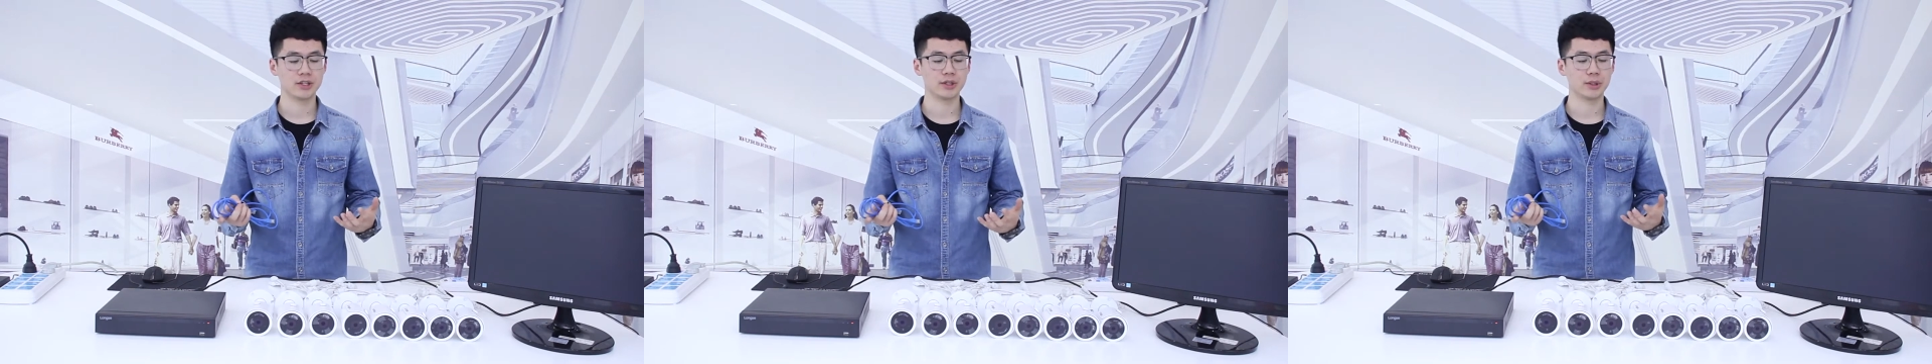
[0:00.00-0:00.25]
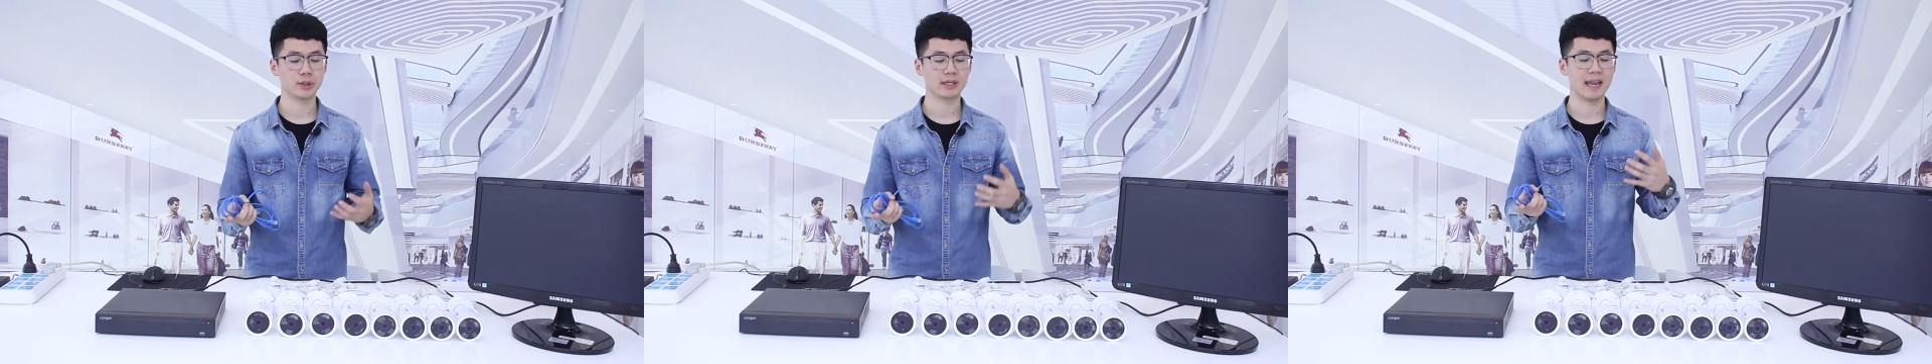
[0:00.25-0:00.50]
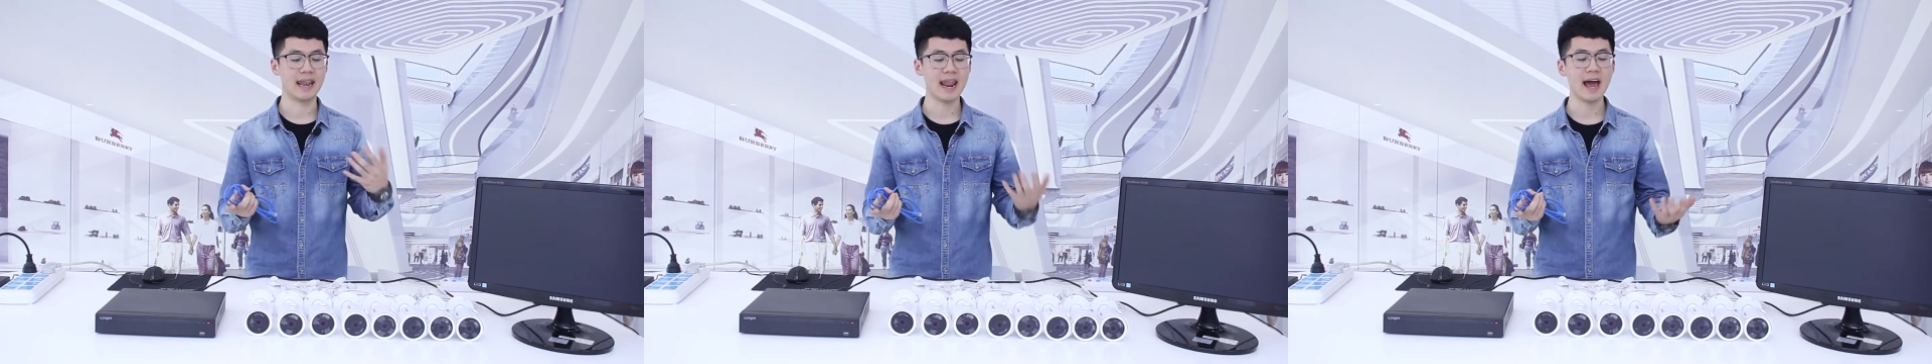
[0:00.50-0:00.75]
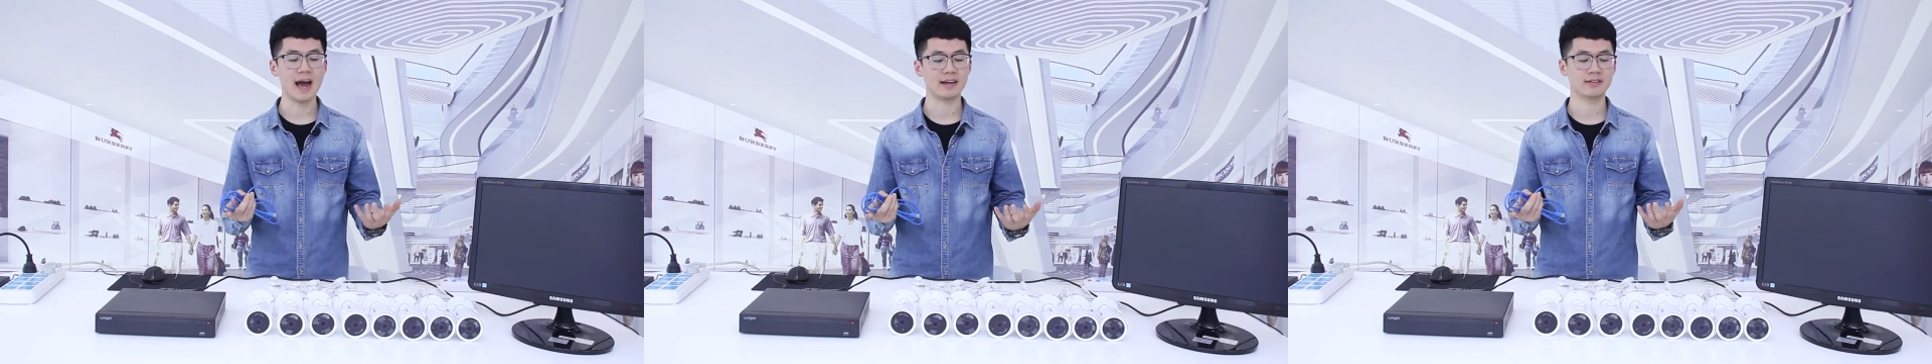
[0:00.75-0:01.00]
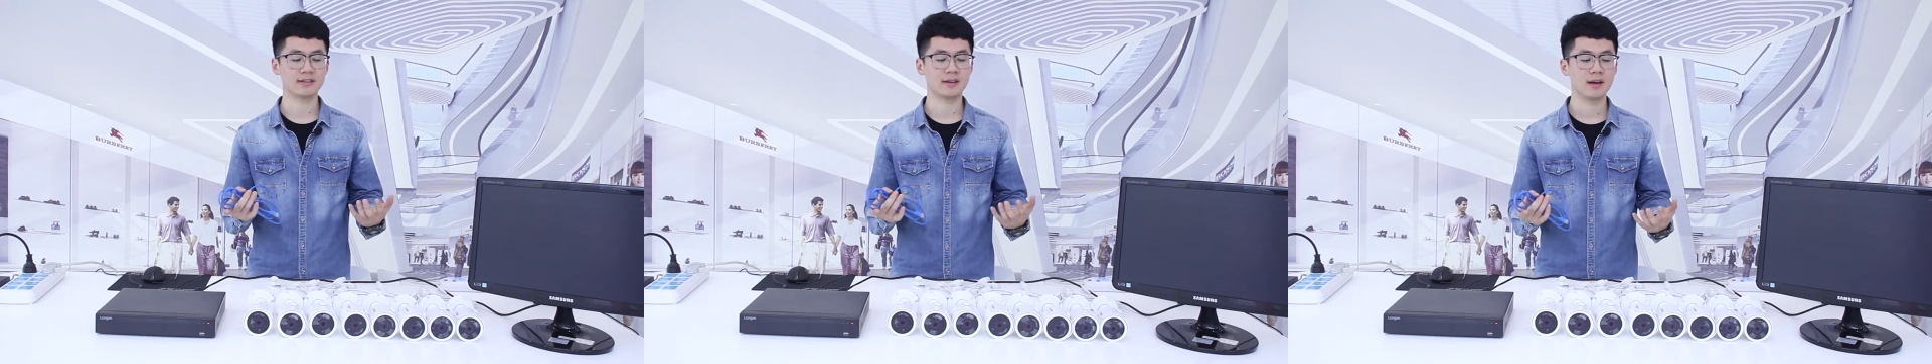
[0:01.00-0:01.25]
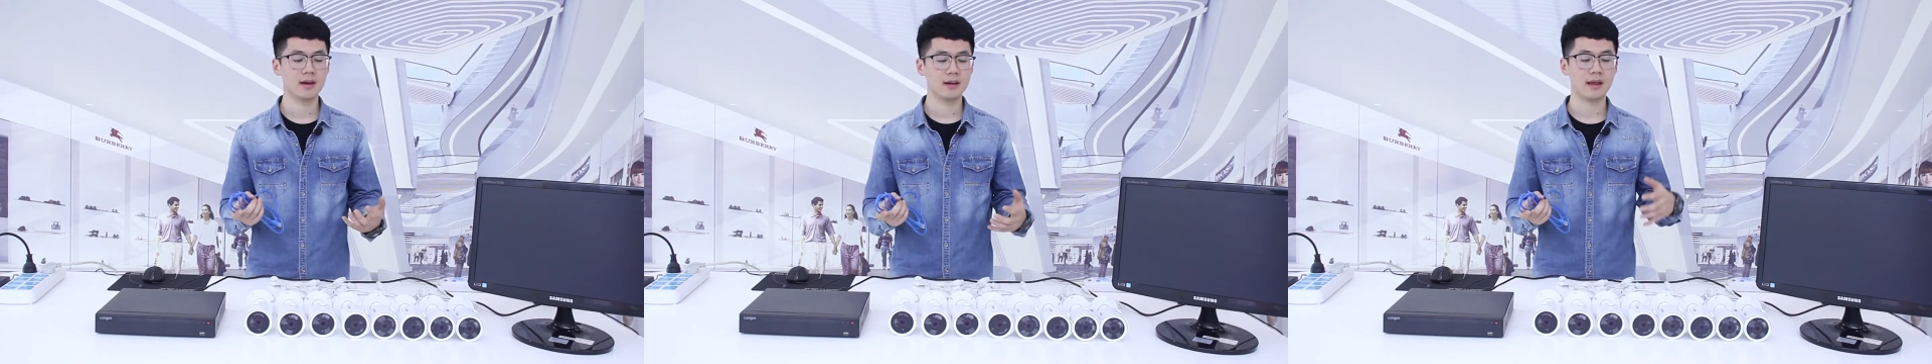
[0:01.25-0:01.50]
to connect
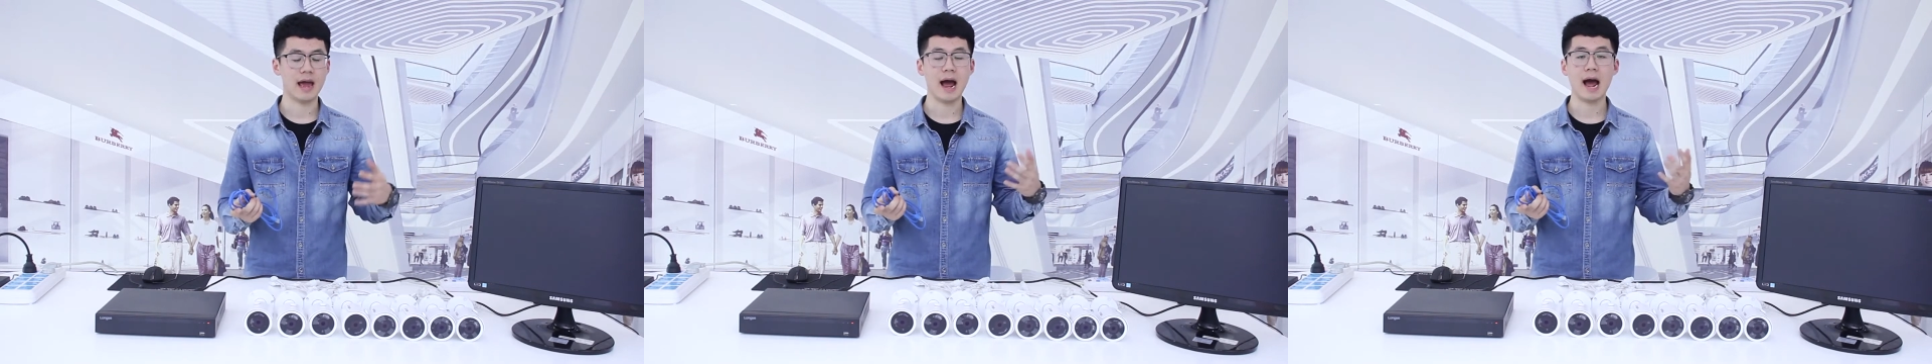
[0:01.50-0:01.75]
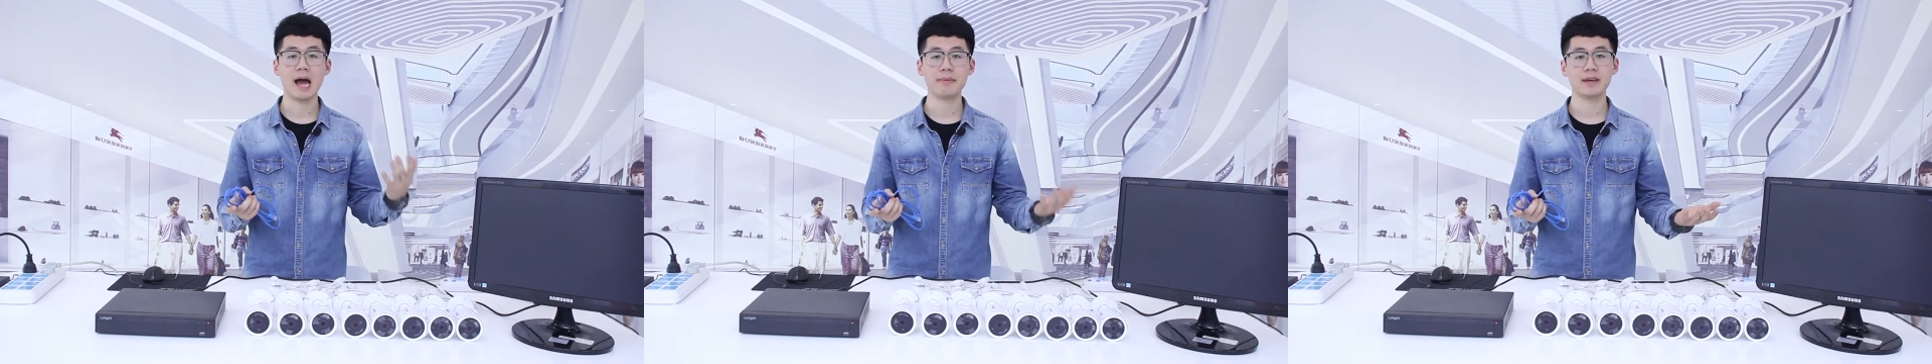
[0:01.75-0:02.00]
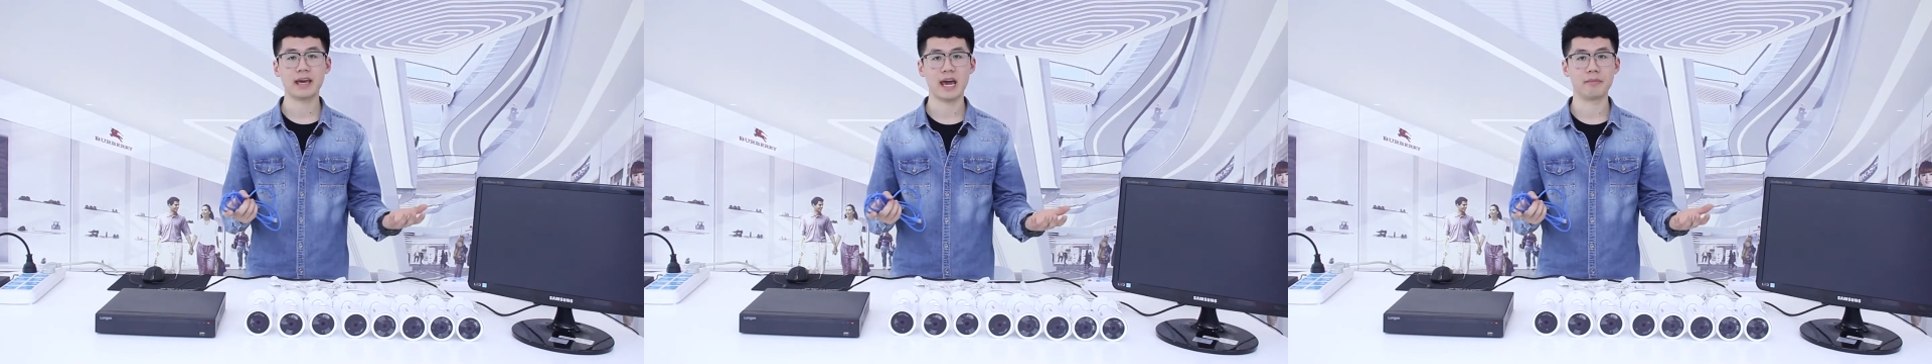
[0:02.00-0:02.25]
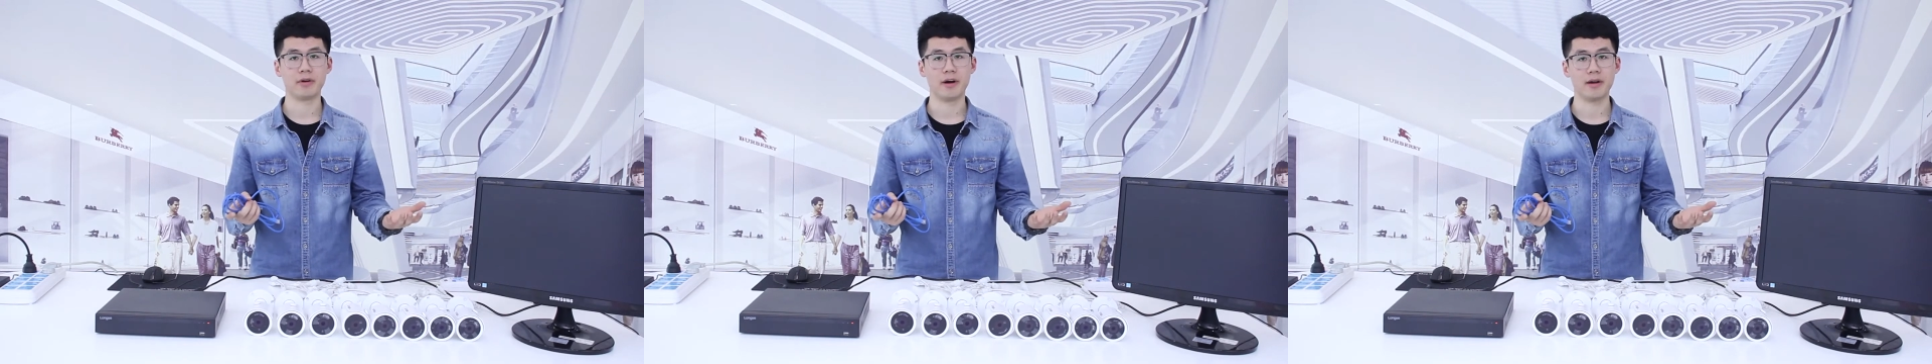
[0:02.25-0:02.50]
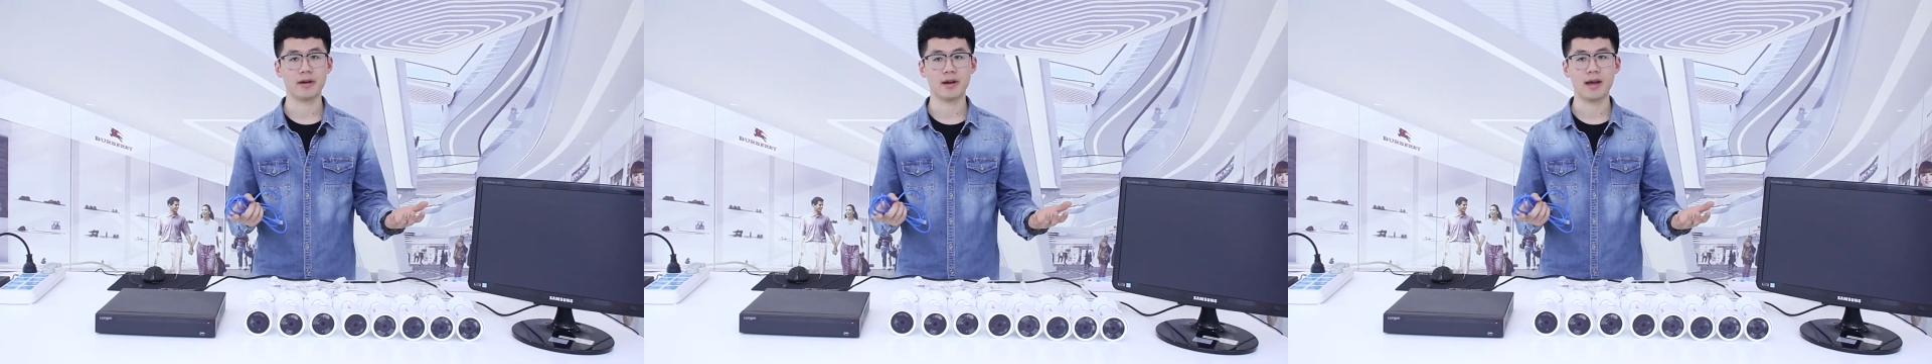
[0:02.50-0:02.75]
the IP camera